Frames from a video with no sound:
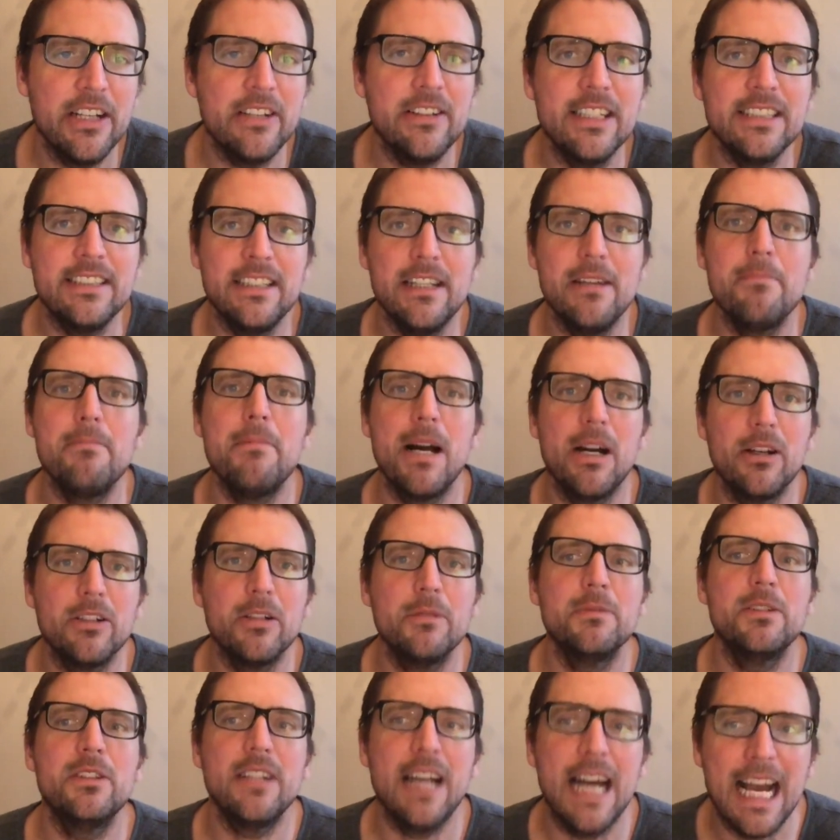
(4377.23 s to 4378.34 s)
Listen to
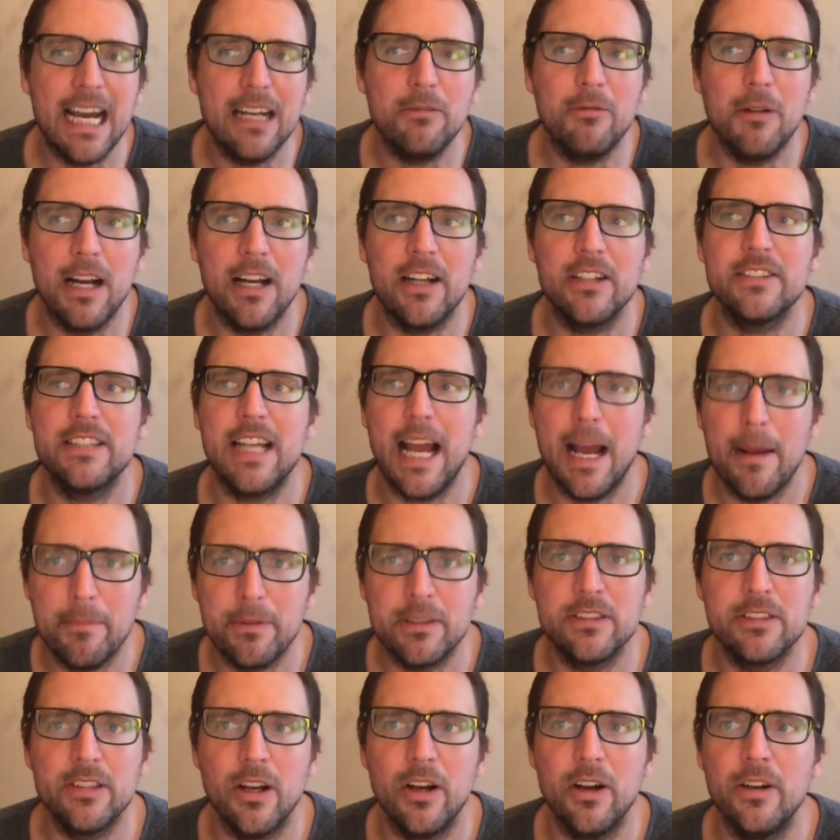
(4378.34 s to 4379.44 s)
Malcolm Gladwell's
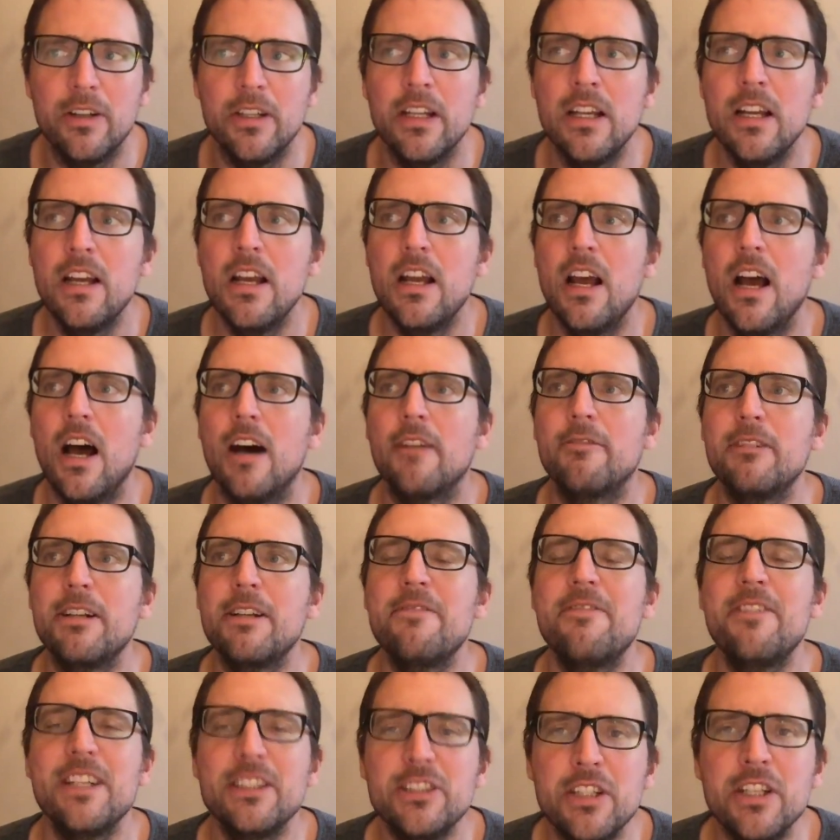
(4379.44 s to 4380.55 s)
episode of
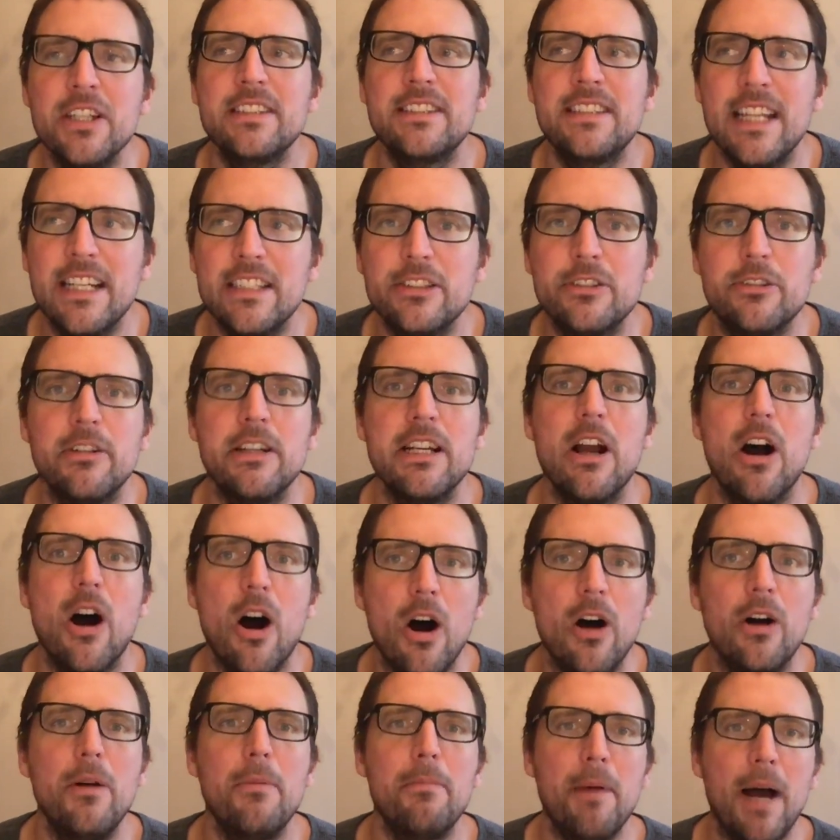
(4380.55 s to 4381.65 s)
Revisionist History,
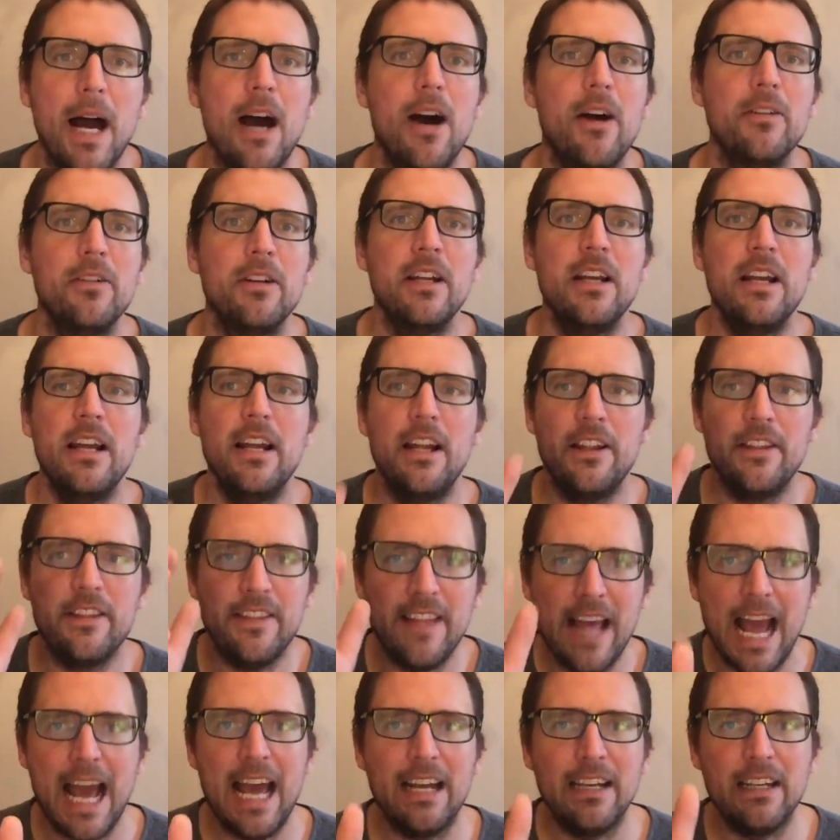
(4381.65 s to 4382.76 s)
all about
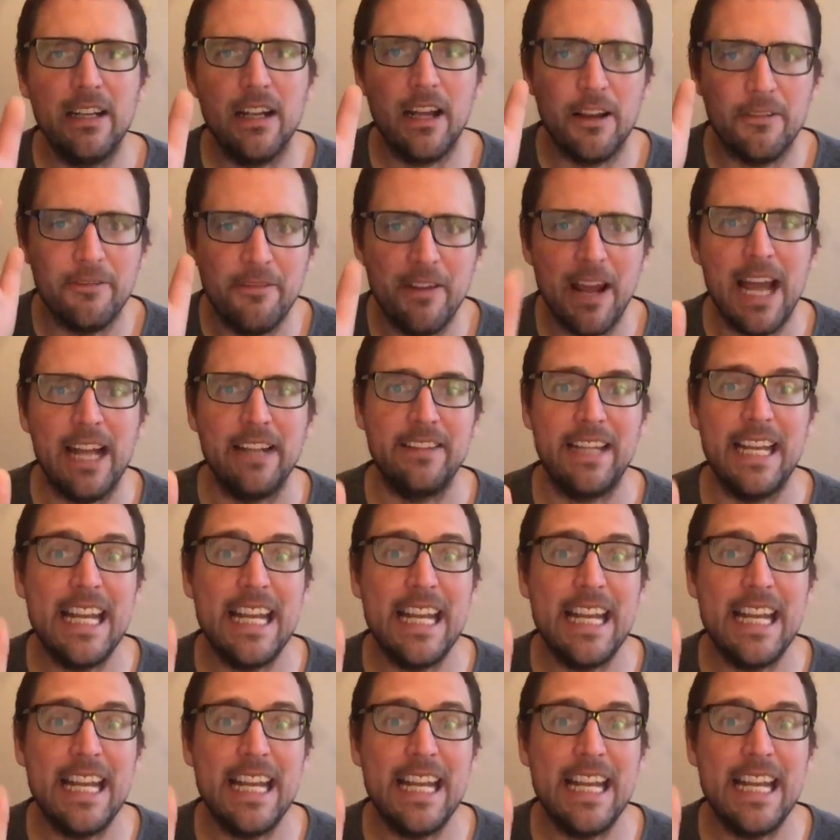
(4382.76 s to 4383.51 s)
that event. They